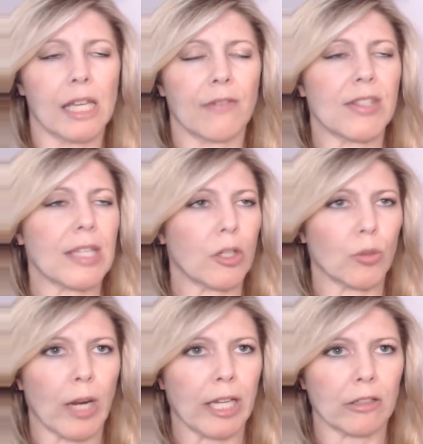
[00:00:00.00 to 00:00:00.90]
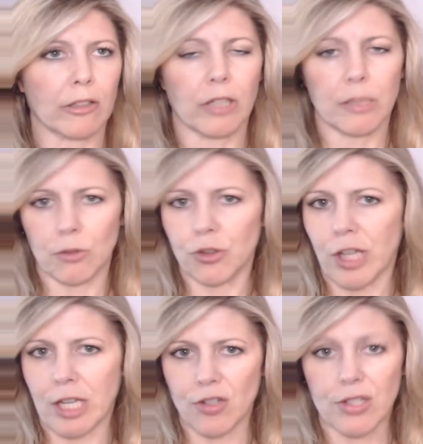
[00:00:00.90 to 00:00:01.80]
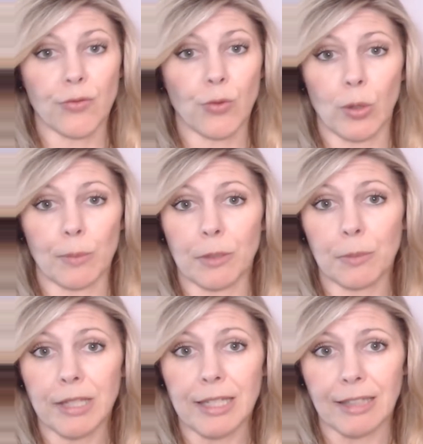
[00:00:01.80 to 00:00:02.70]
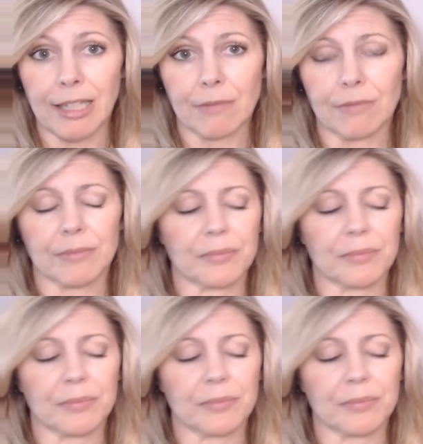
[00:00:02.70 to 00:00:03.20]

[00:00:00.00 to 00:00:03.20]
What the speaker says: If it's irregular, it will change its form completely.